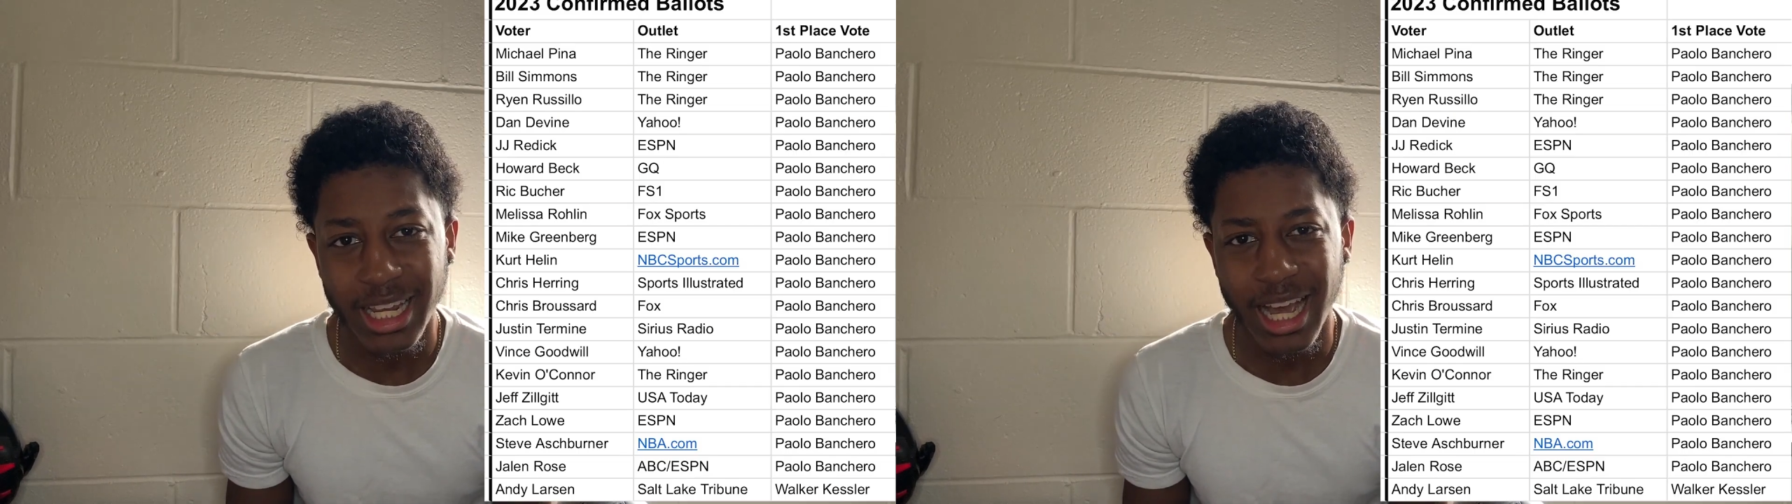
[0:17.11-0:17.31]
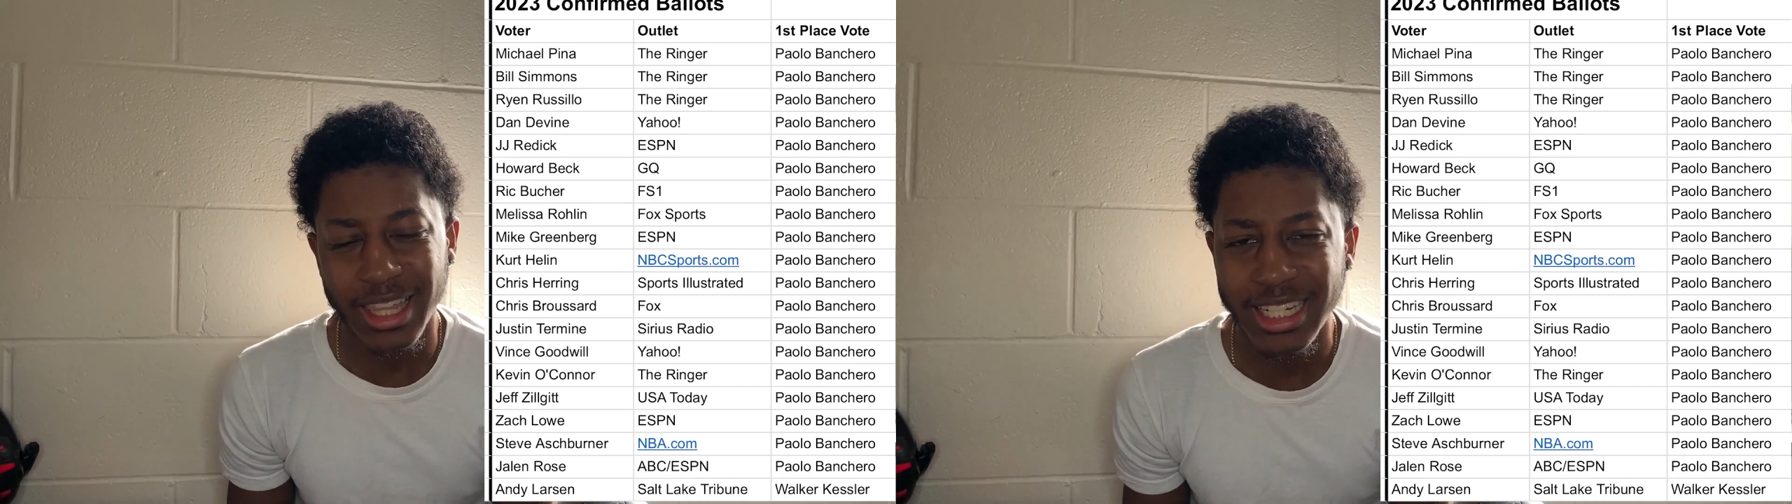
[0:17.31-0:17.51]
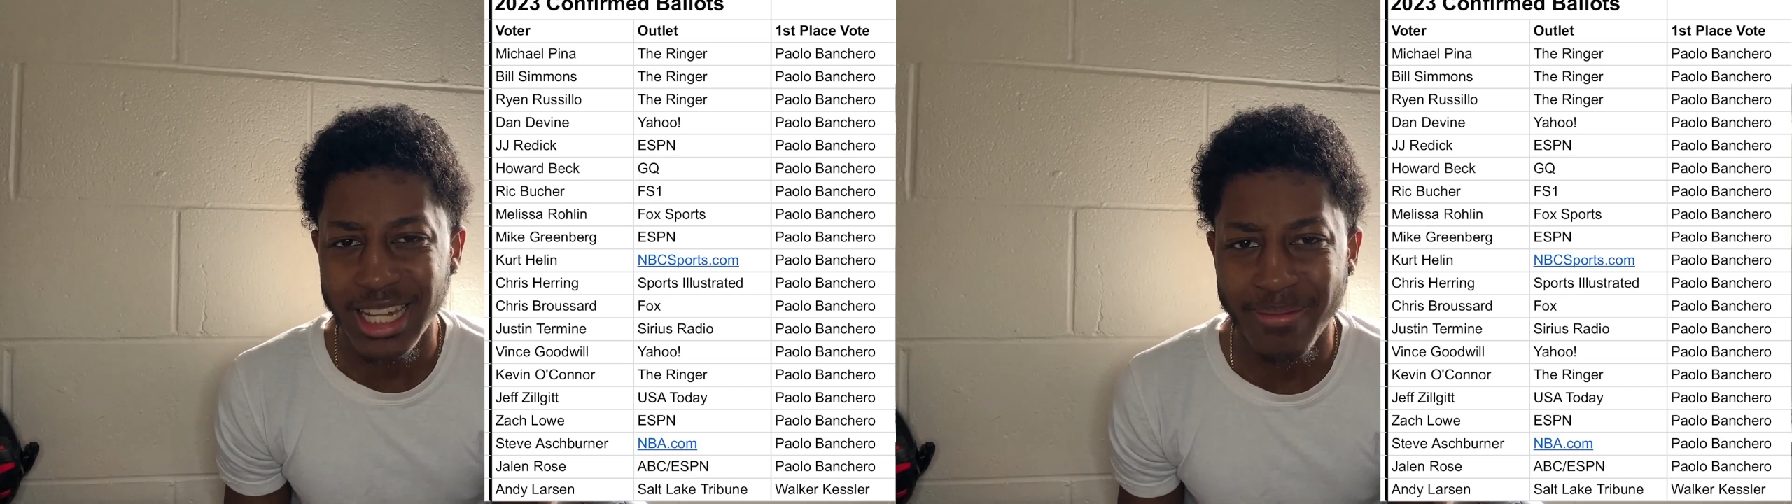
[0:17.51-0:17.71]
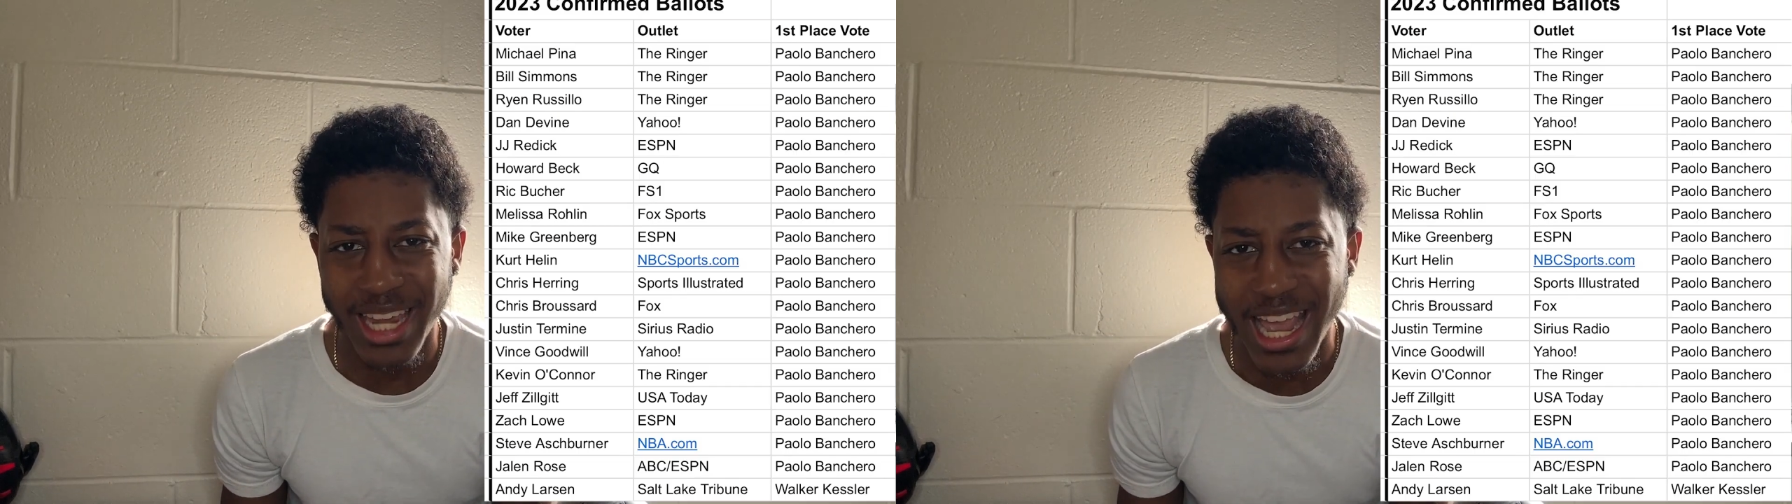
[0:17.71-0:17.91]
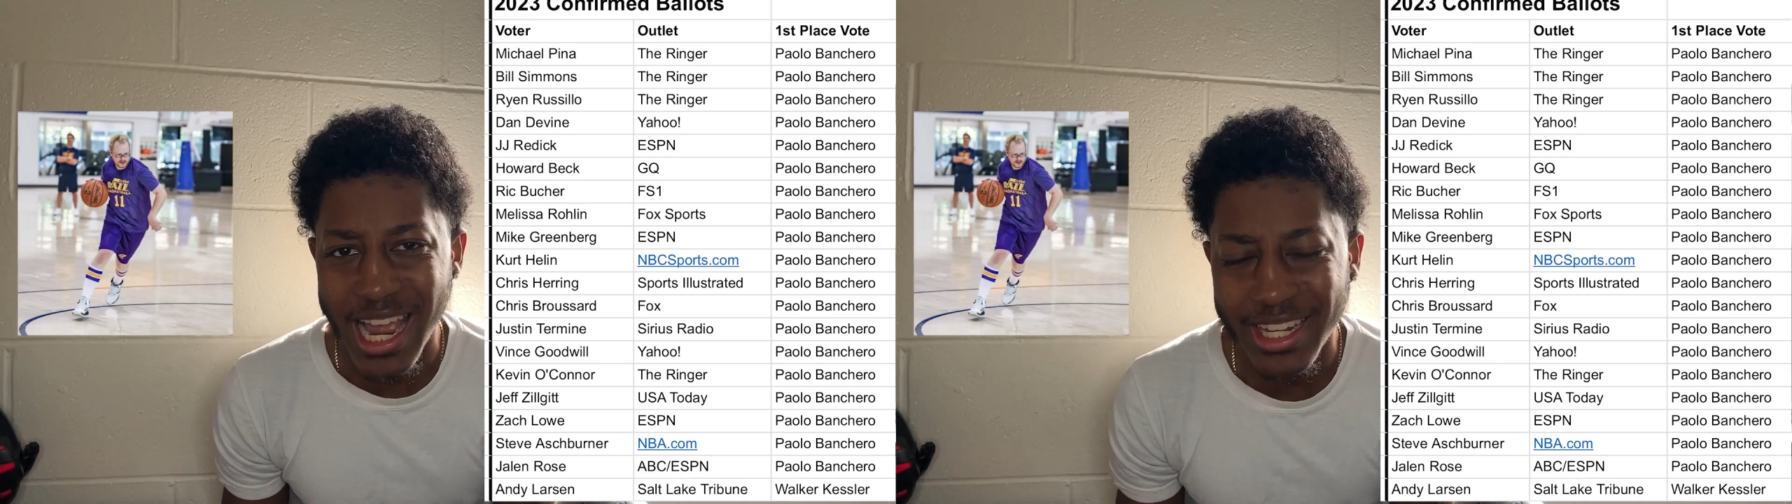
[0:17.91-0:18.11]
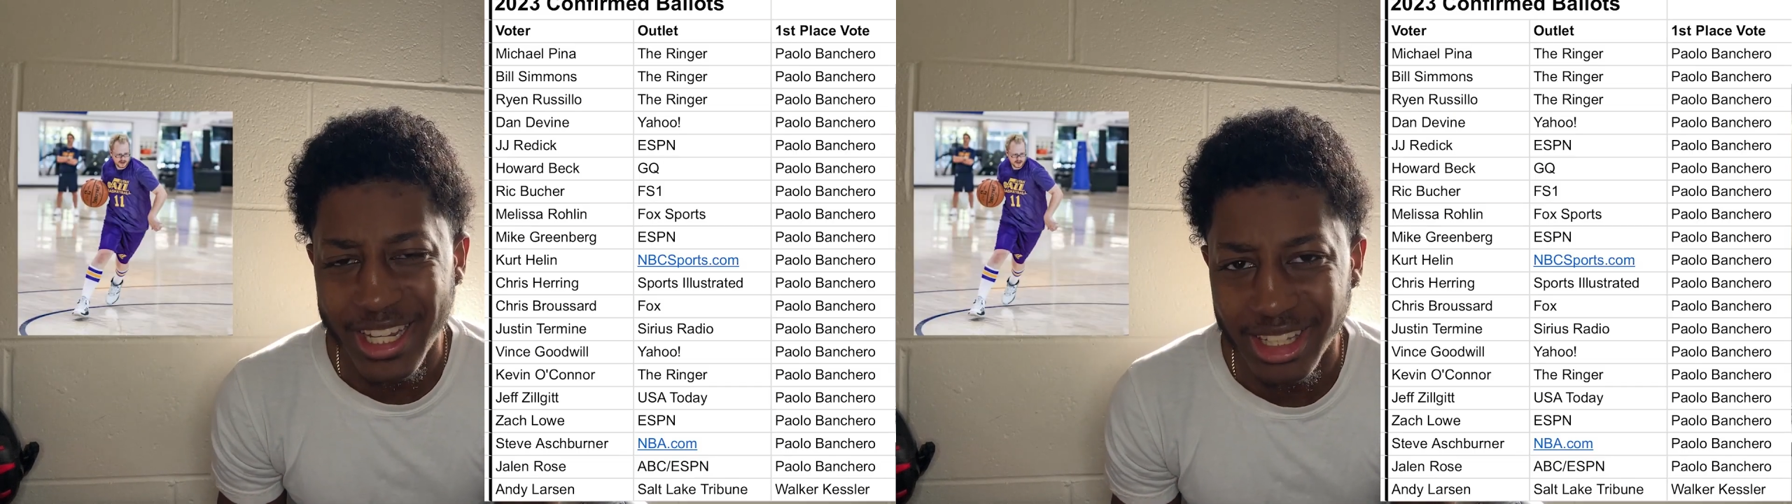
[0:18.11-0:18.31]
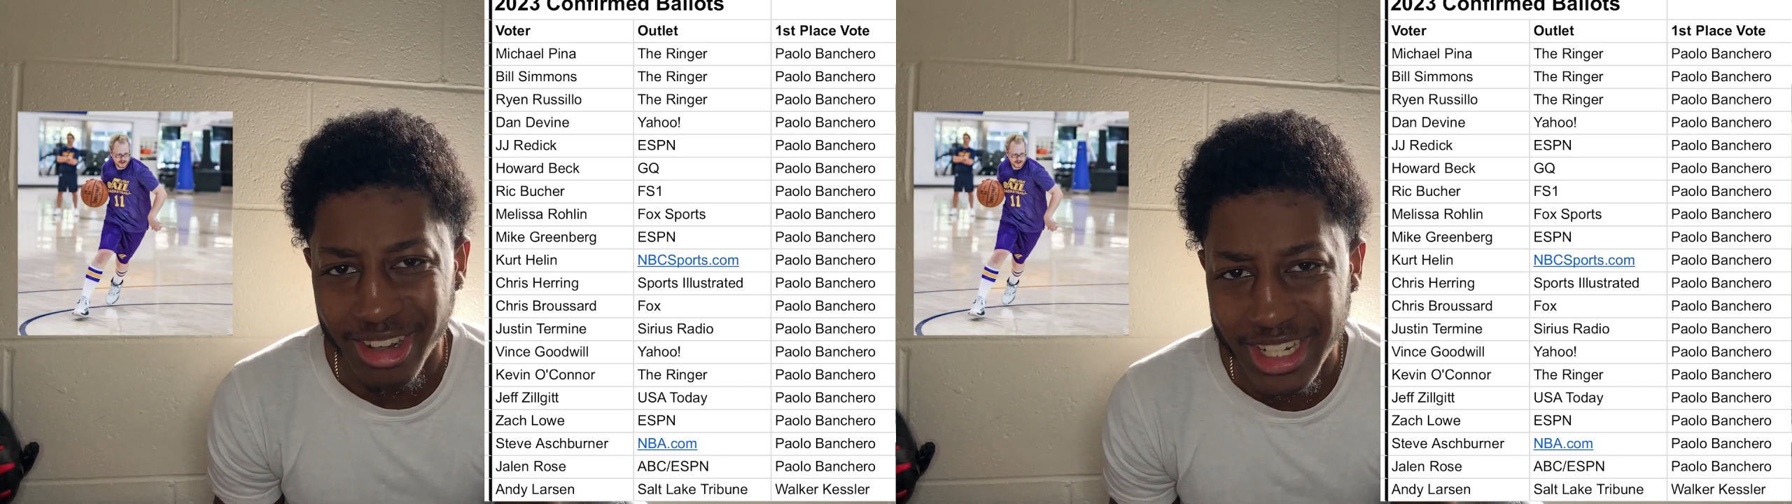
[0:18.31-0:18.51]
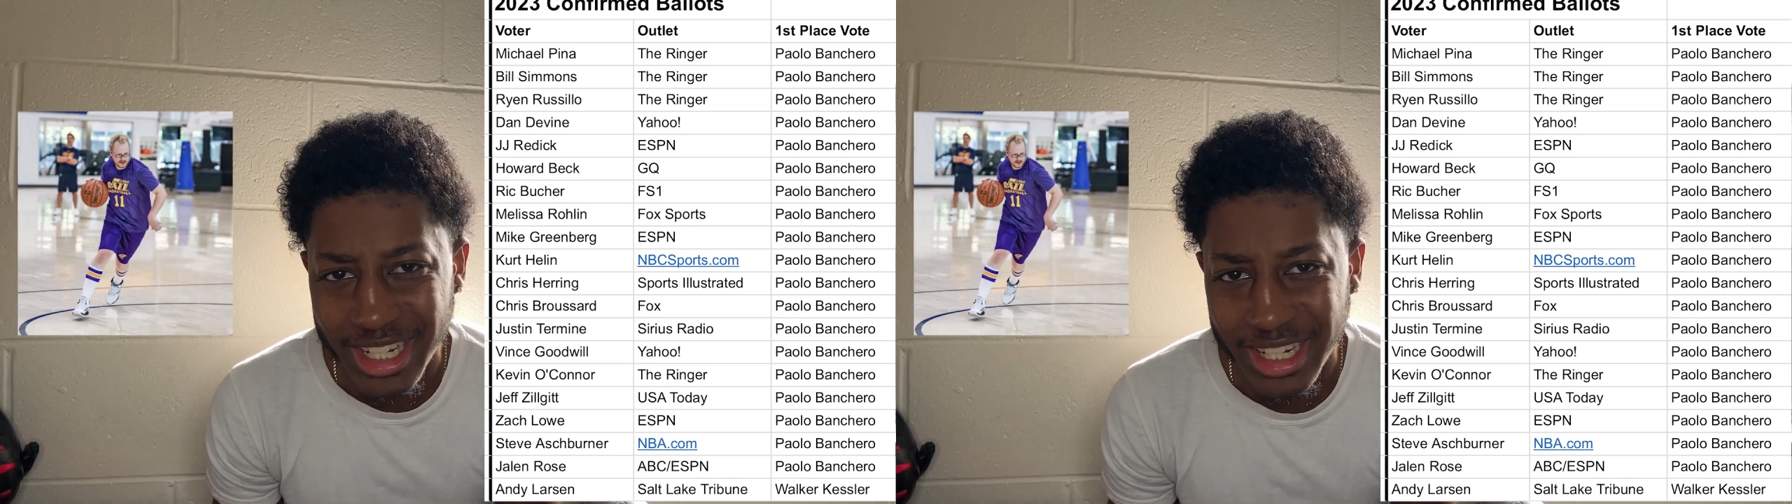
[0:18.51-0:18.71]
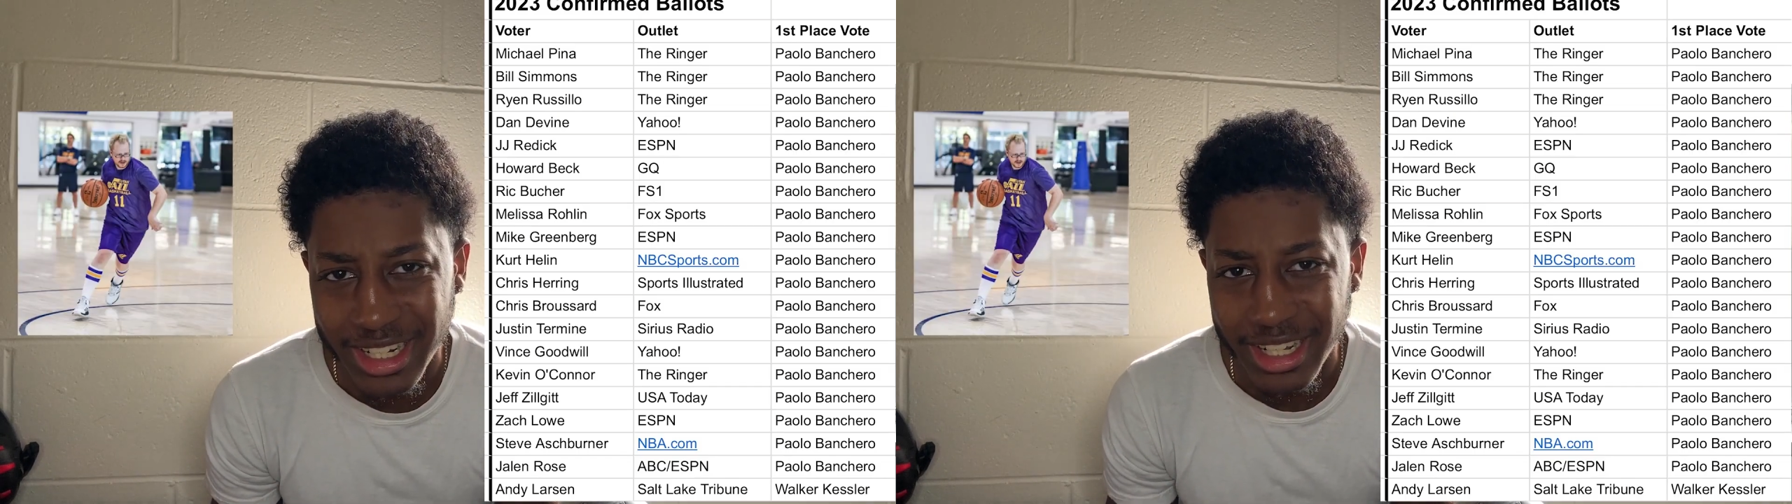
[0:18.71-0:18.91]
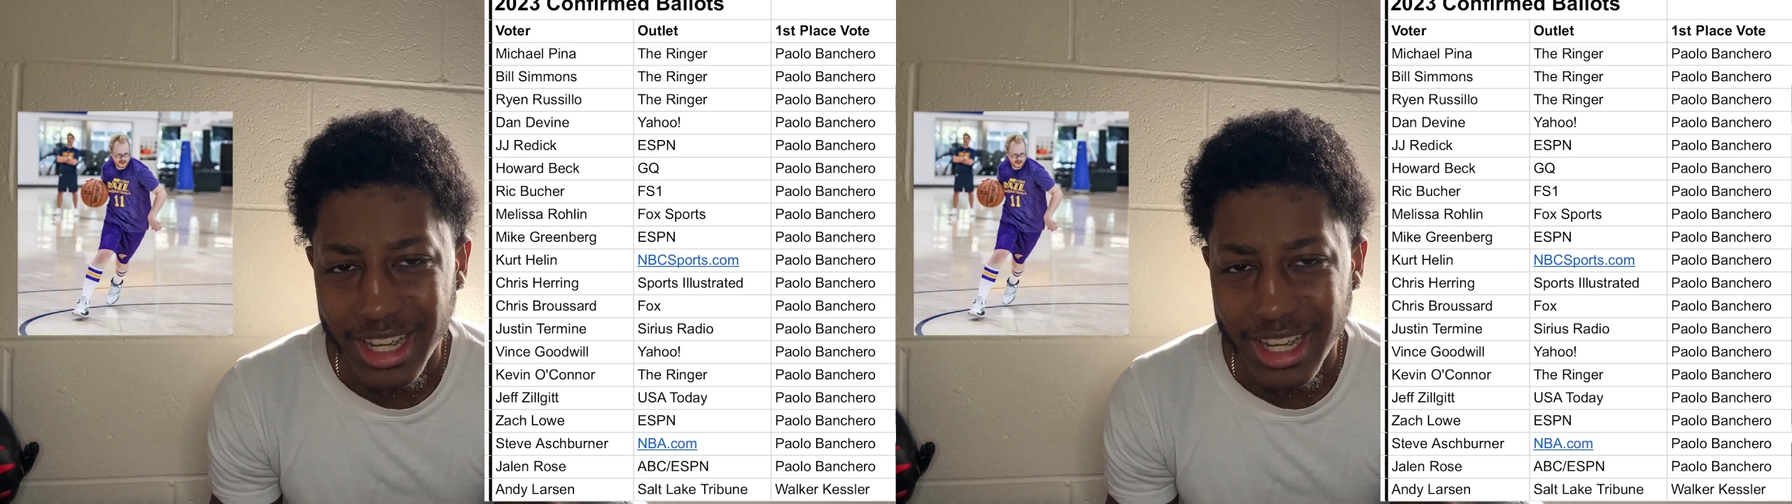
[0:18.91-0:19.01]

I think his name's Andy Larson,